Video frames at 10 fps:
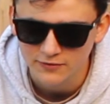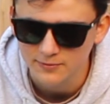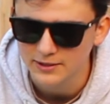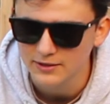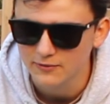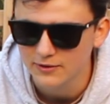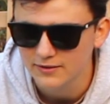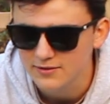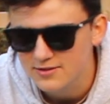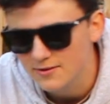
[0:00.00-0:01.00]
for me when
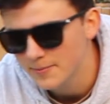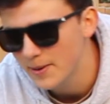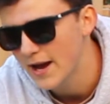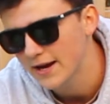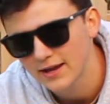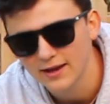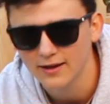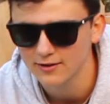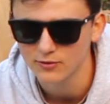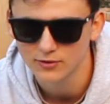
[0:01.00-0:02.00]
it's a
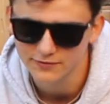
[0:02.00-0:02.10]
backhand or a